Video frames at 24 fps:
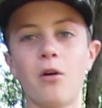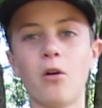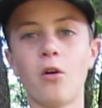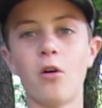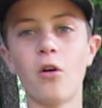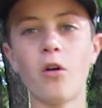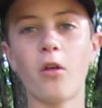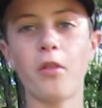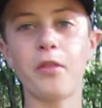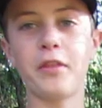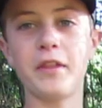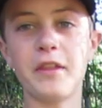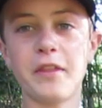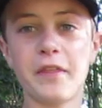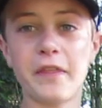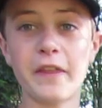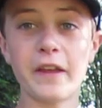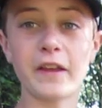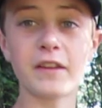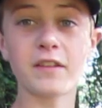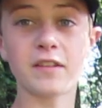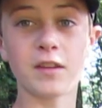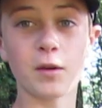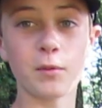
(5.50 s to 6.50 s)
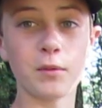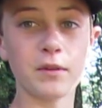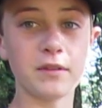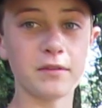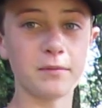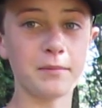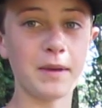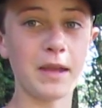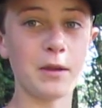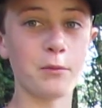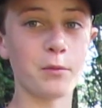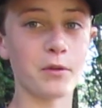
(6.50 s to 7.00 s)
all the things that we've
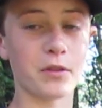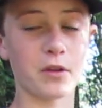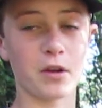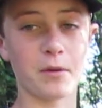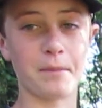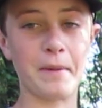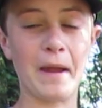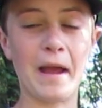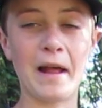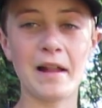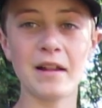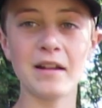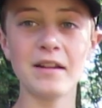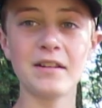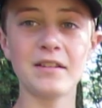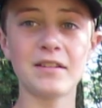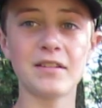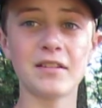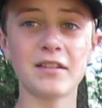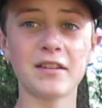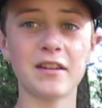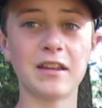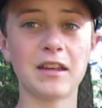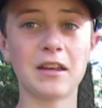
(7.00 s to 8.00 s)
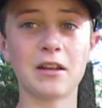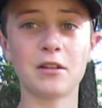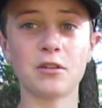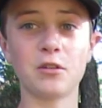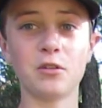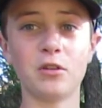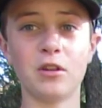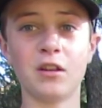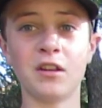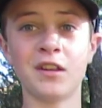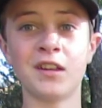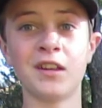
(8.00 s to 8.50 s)
made with our pallets,
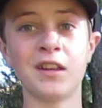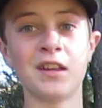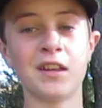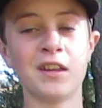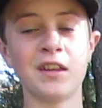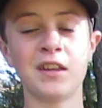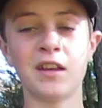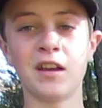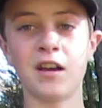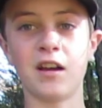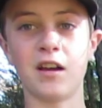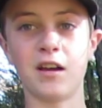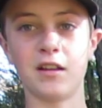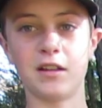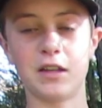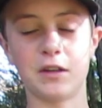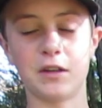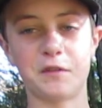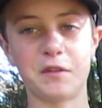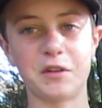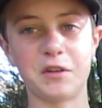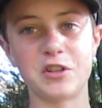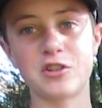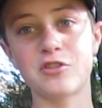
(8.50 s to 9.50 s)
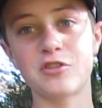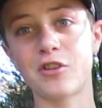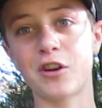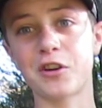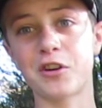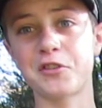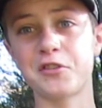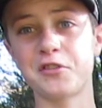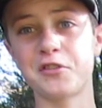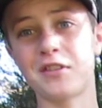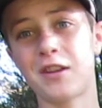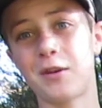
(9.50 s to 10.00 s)
including different
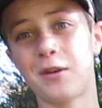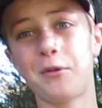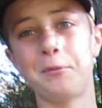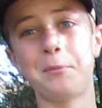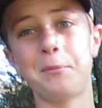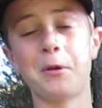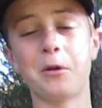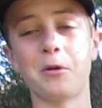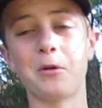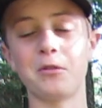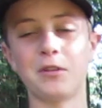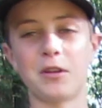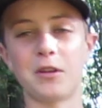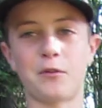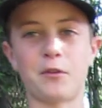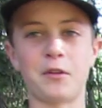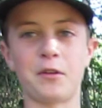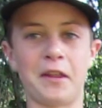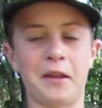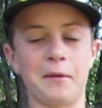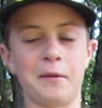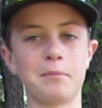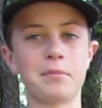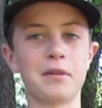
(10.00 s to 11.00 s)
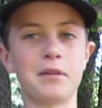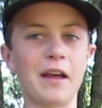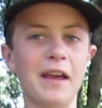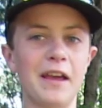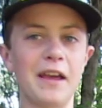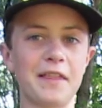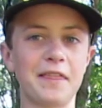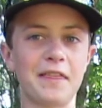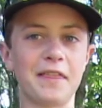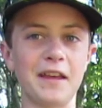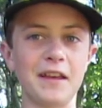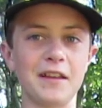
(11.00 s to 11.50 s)
structures that we built, different play
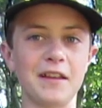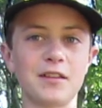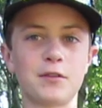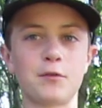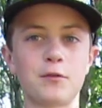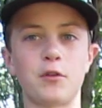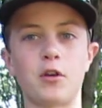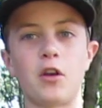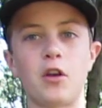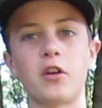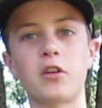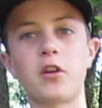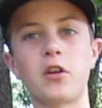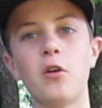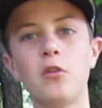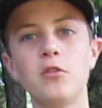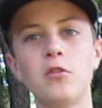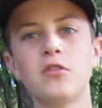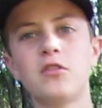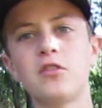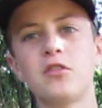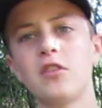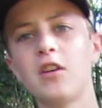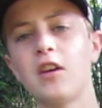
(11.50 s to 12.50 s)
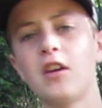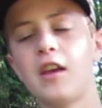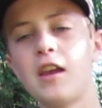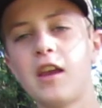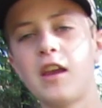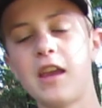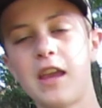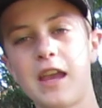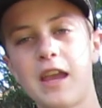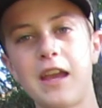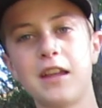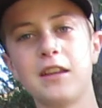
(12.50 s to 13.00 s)
things for our goats,
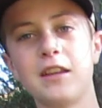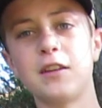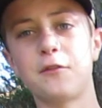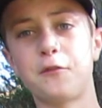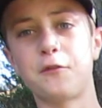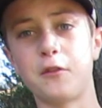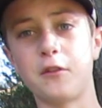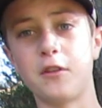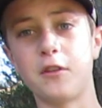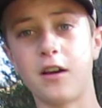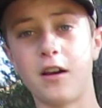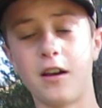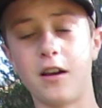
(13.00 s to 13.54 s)
and different